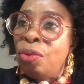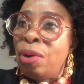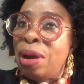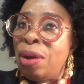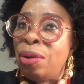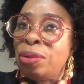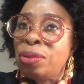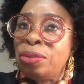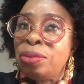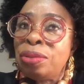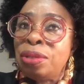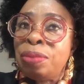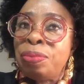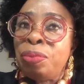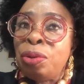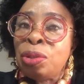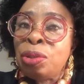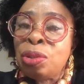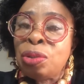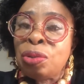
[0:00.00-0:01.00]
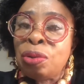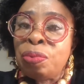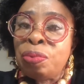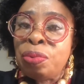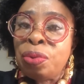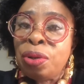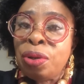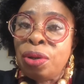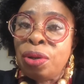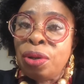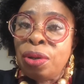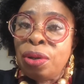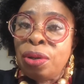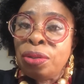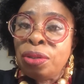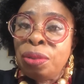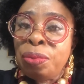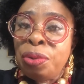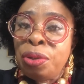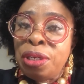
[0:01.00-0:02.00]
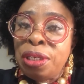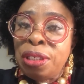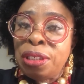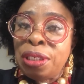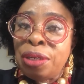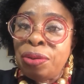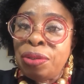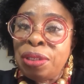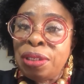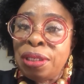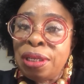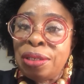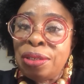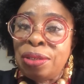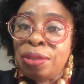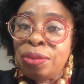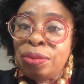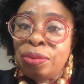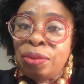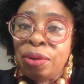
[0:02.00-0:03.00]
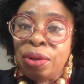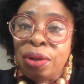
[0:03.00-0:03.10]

out to the bus stop, somebody is shouting at you.